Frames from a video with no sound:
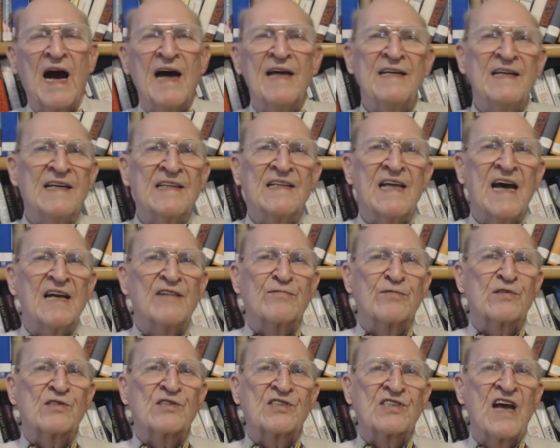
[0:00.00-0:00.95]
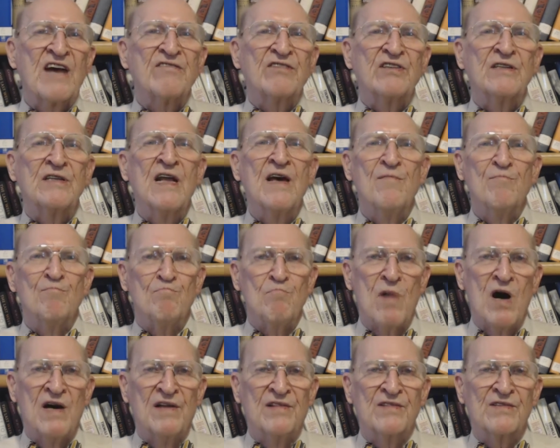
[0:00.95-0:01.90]
I did that for seven
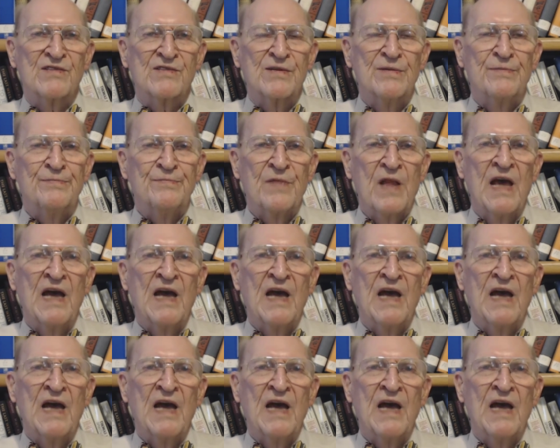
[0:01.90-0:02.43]
months.